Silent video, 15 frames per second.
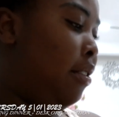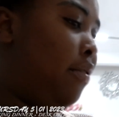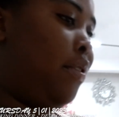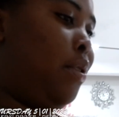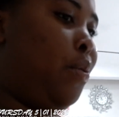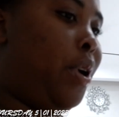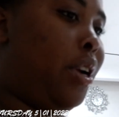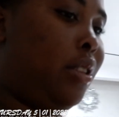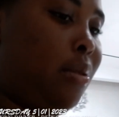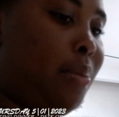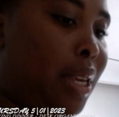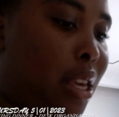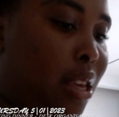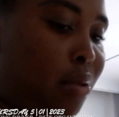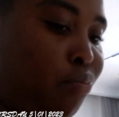don't even know where to
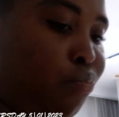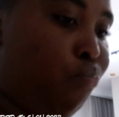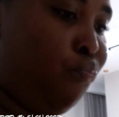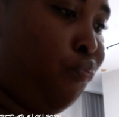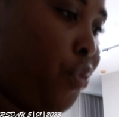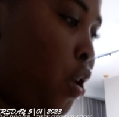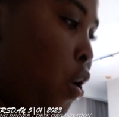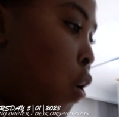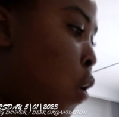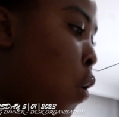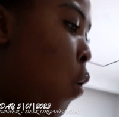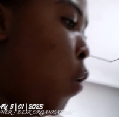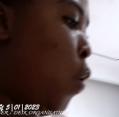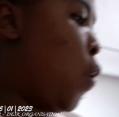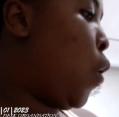begin
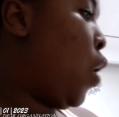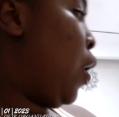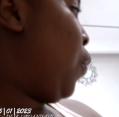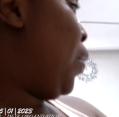or